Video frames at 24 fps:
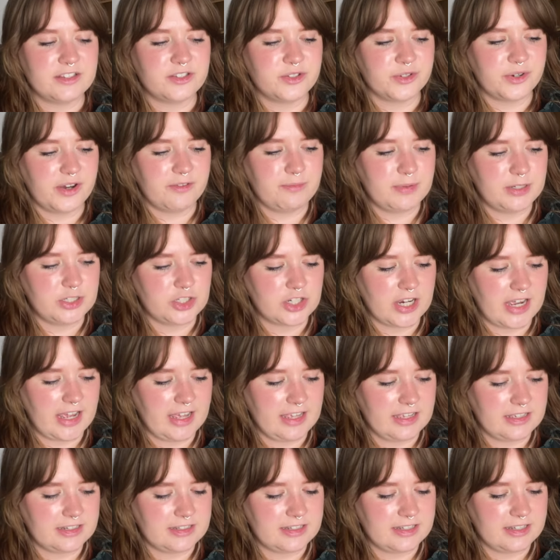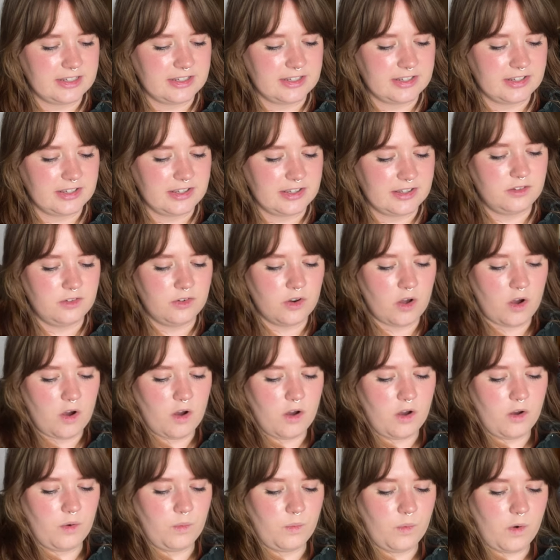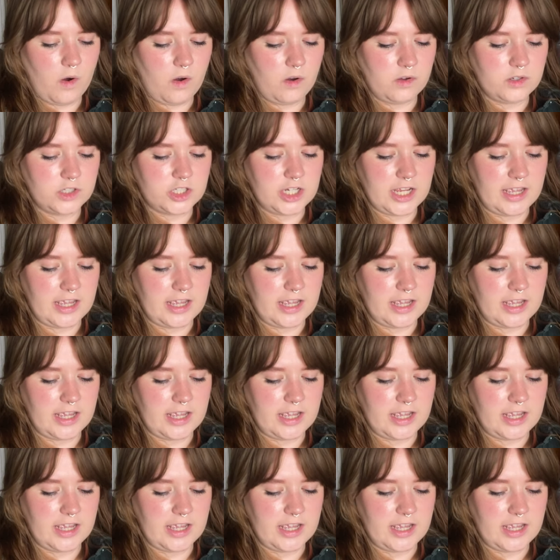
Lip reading: So I've been trying to not watch